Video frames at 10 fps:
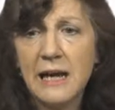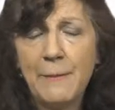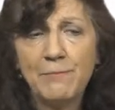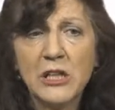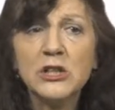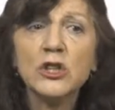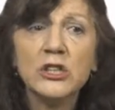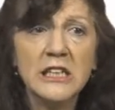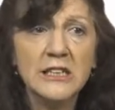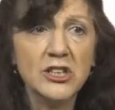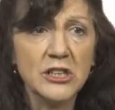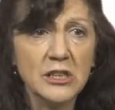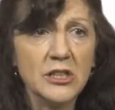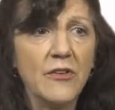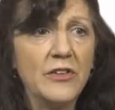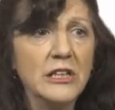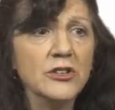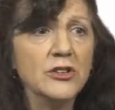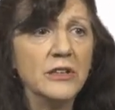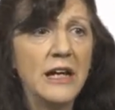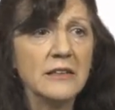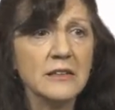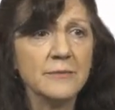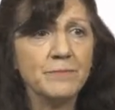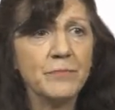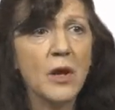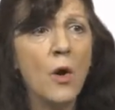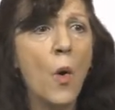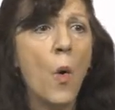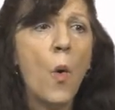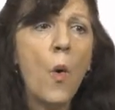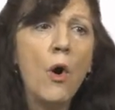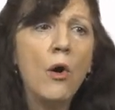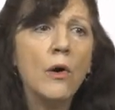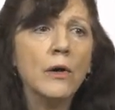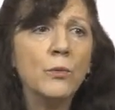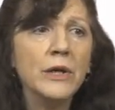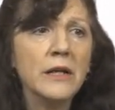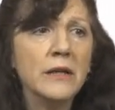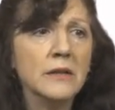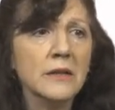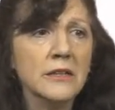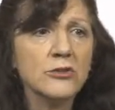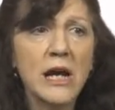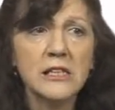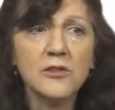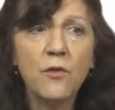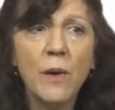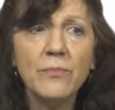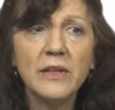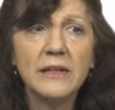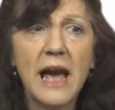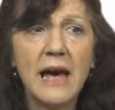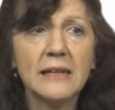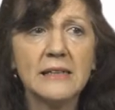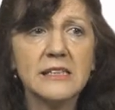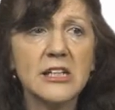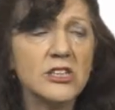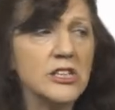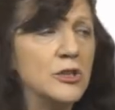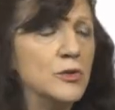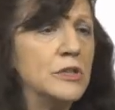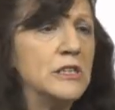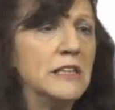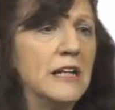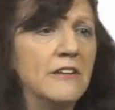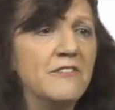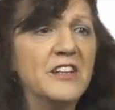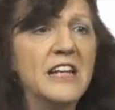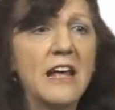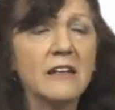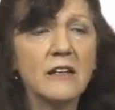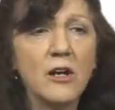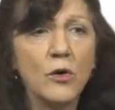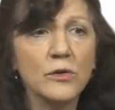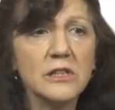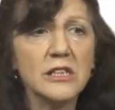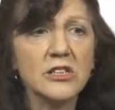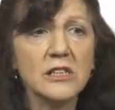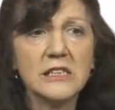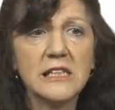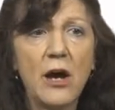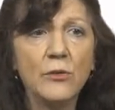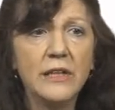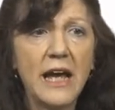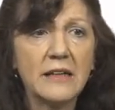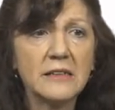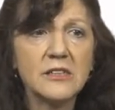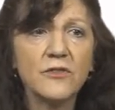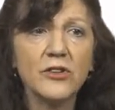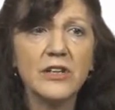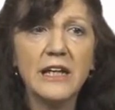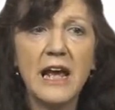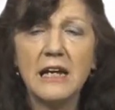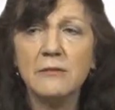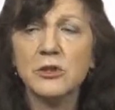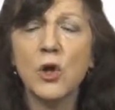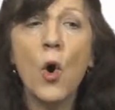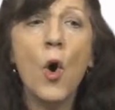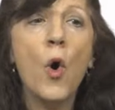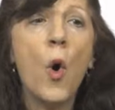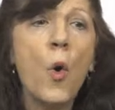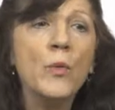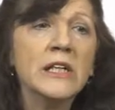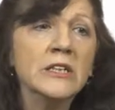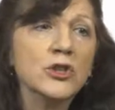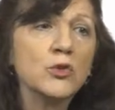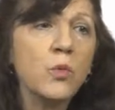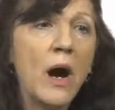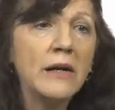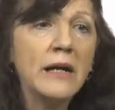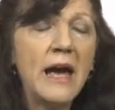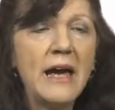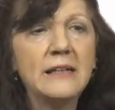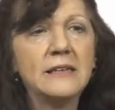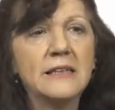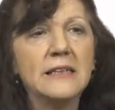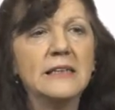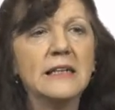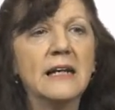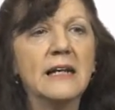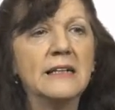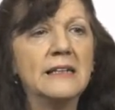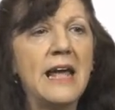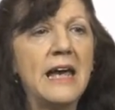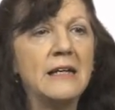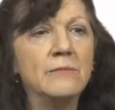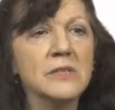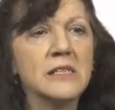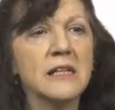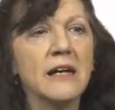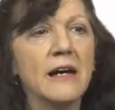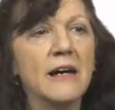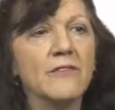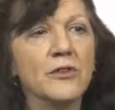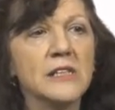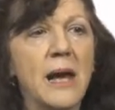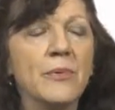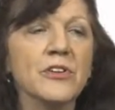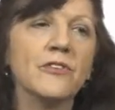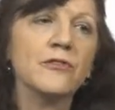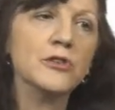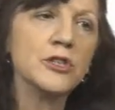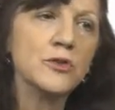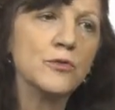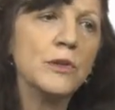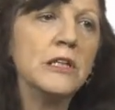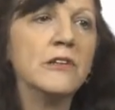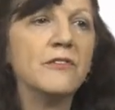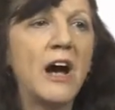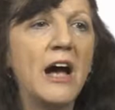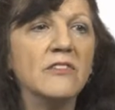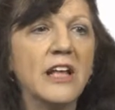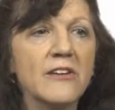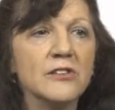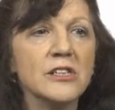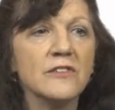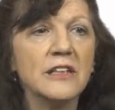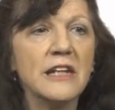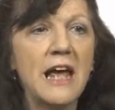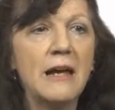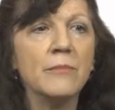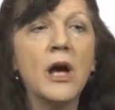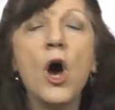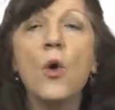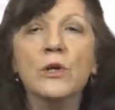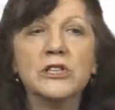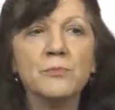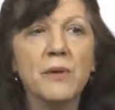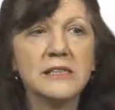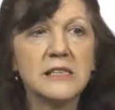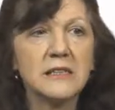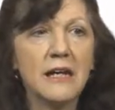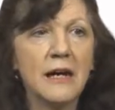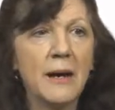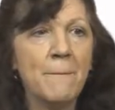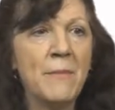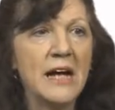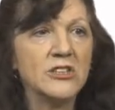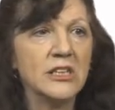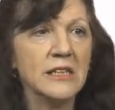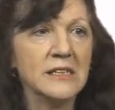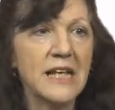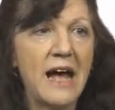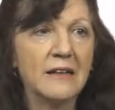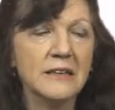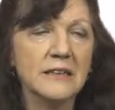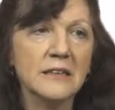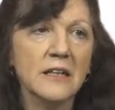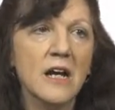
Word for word: um, search engines on the internet. Or we can uh, transform the data, such as using a phonetic code, such as Soundex for the names, or we can truncate the uh, names, uh, for example, the first three or five letters of a name, which must uh, match exactly.